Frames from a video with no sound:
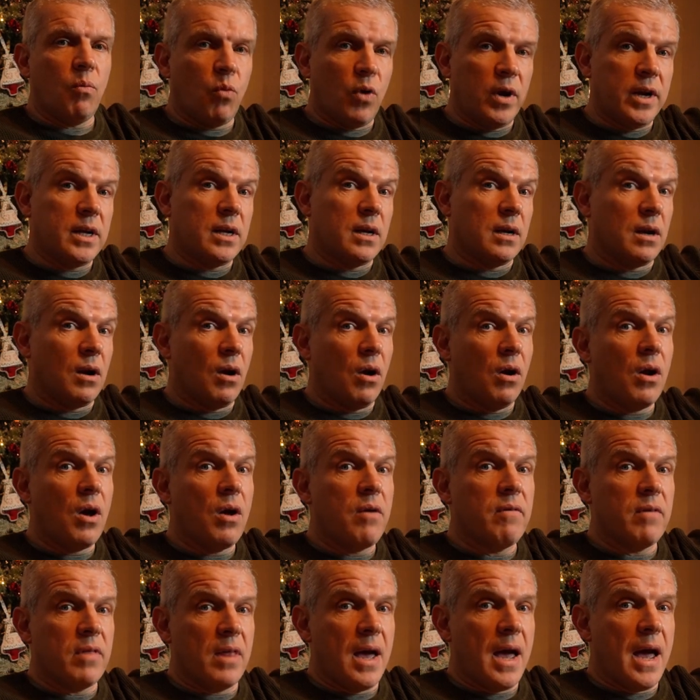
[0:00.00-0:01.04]
when it had gone
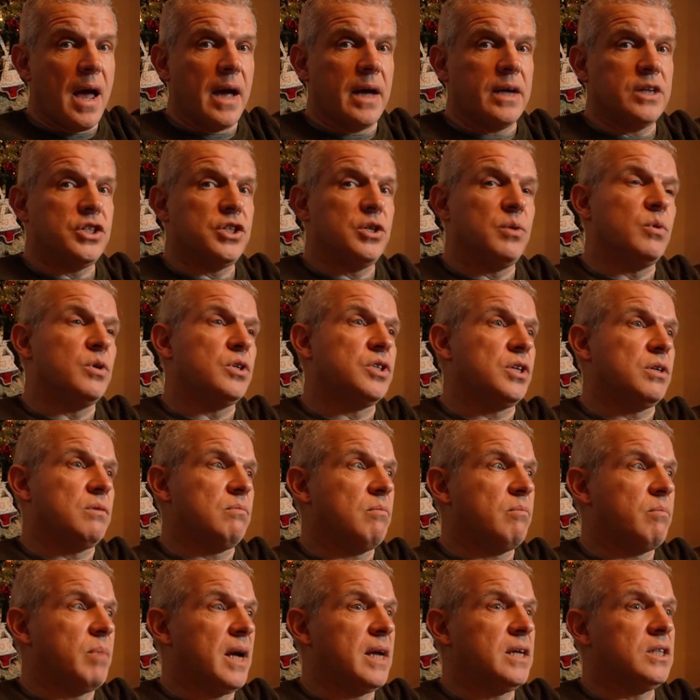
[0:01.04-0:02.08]
over the hedge, it was
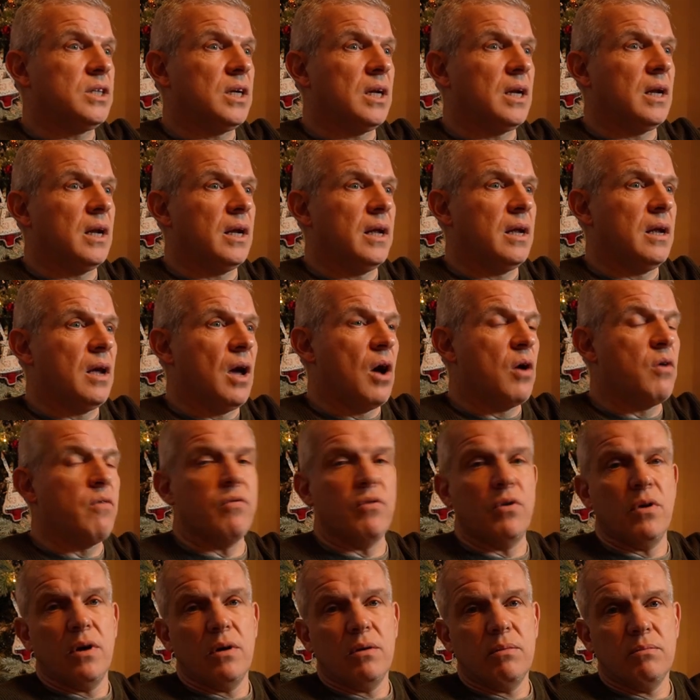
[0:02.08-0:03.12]
basically
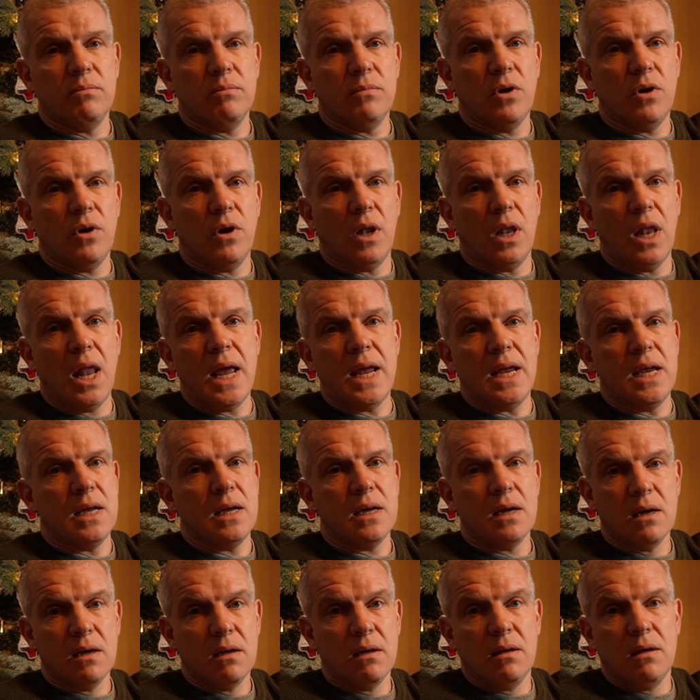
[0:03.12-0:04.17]
over a
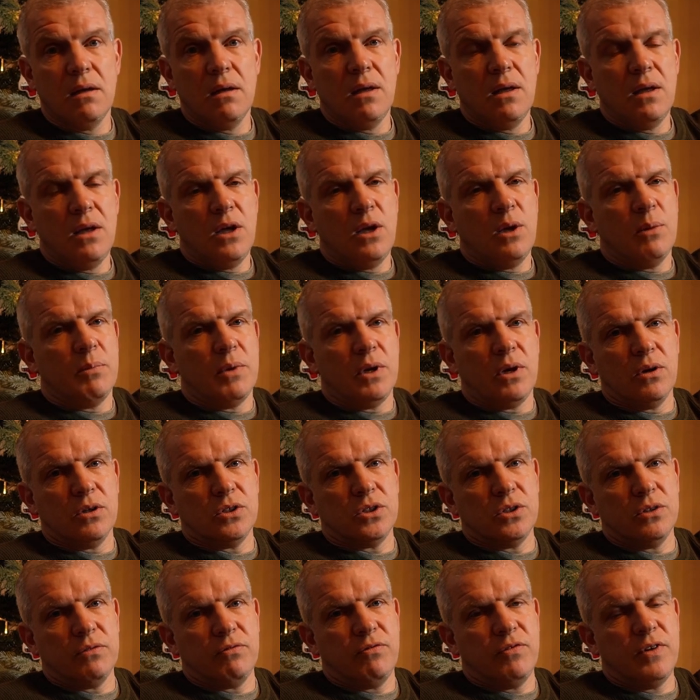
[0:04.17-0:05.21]
lake,
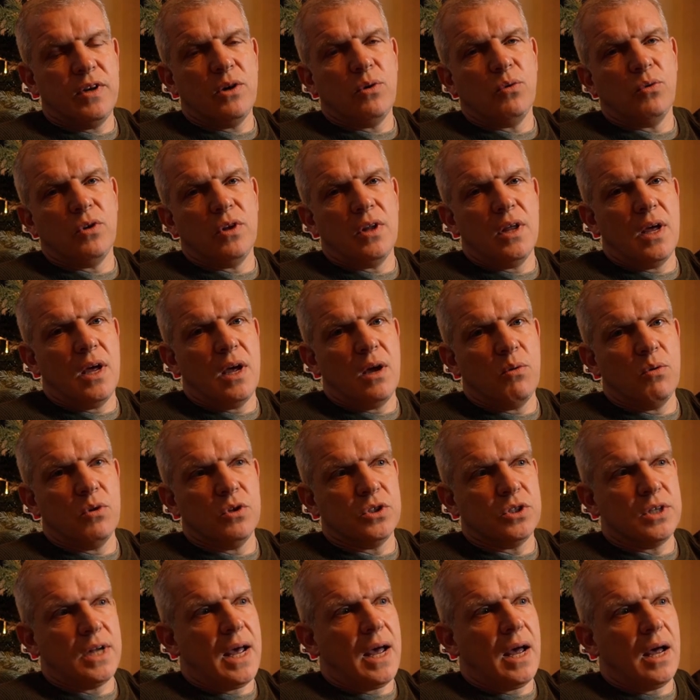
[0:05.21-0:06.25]
because the field there
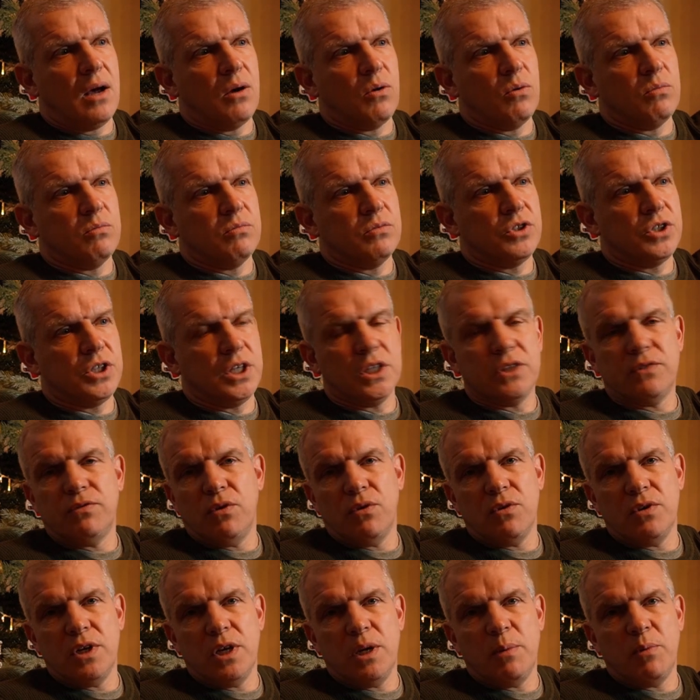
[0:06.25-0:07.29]
was now 6
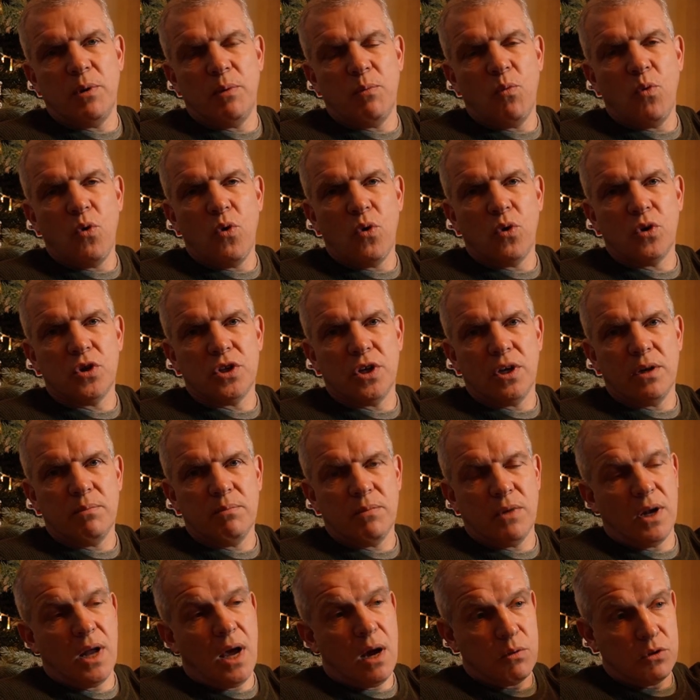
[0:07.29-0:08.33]
foot deep in water,
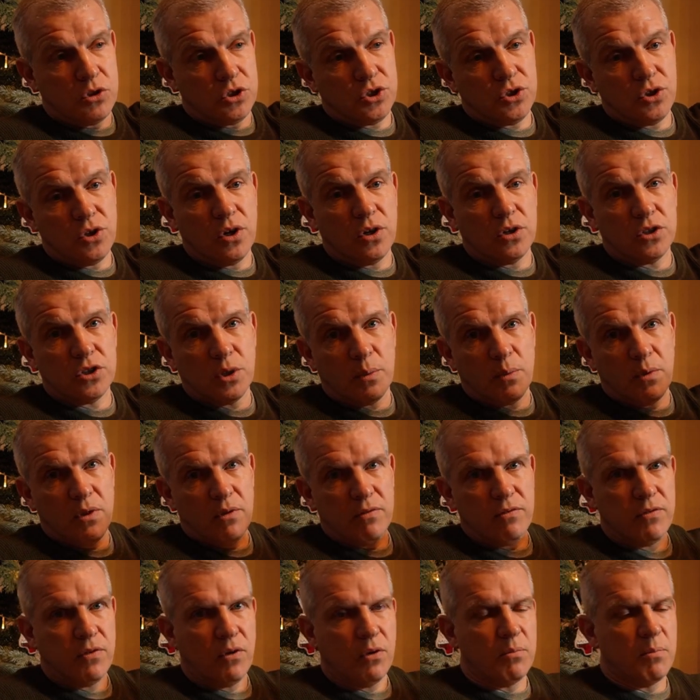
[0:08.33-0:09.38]
and I was stood on top of the
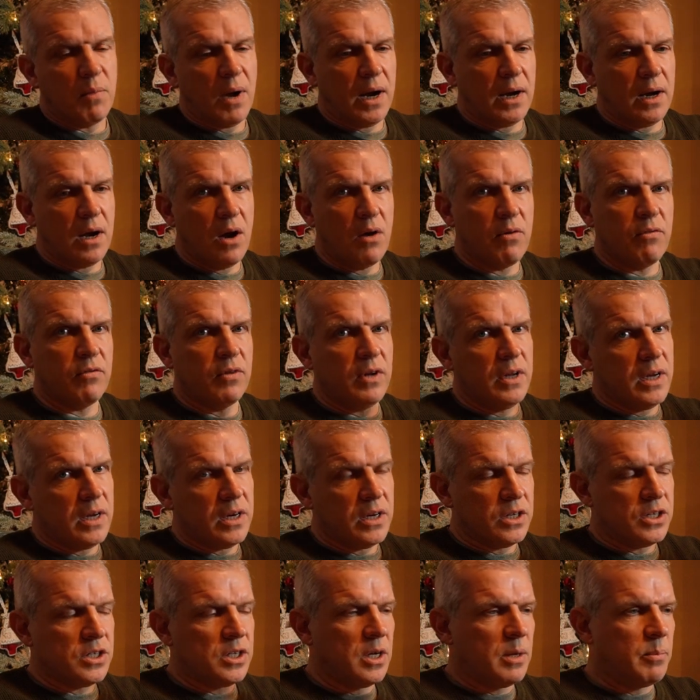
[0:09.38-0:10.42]
flood bank. Hopefully you
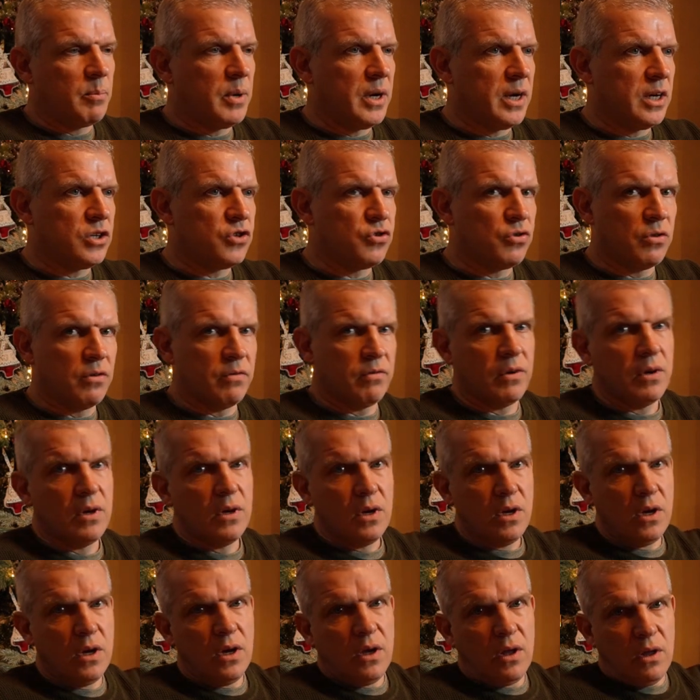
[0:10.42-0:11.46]
can see a picture of
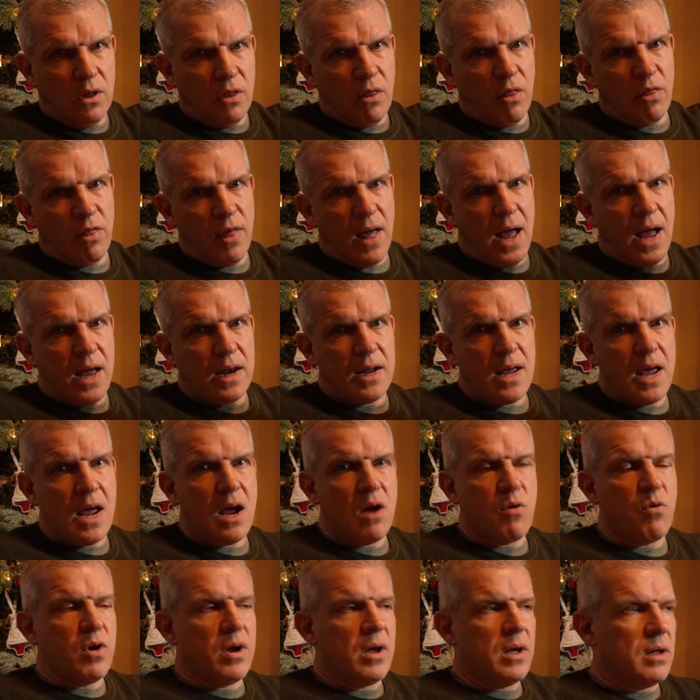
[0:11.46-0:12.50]
that
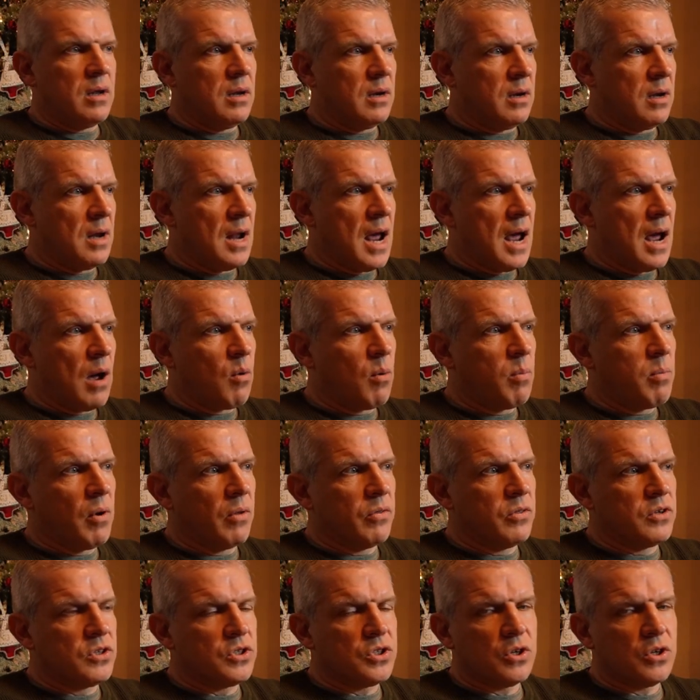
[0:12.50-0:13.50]
area now up on the